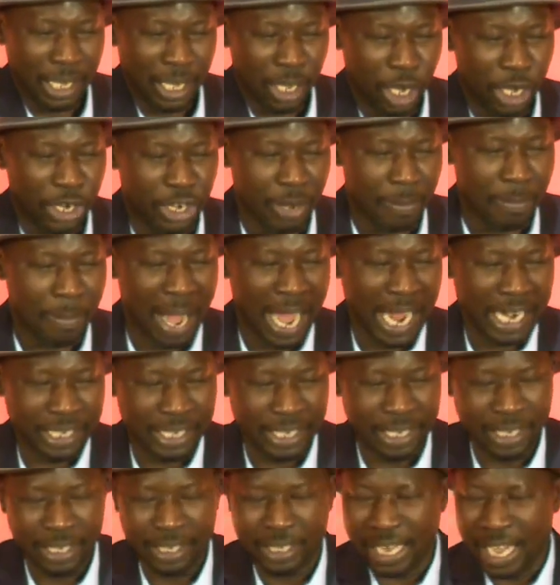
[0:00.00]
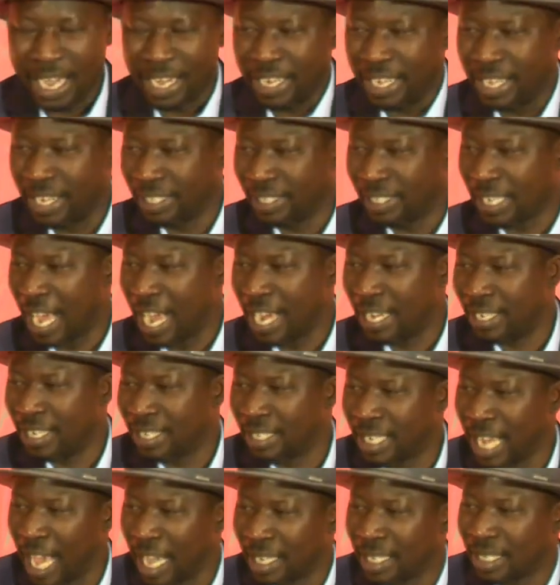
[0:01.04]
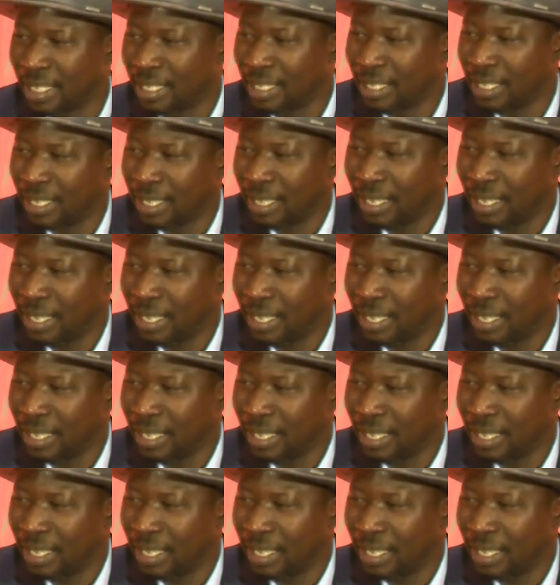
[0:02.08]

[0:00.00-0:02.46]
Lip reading: on the margins and inside the text,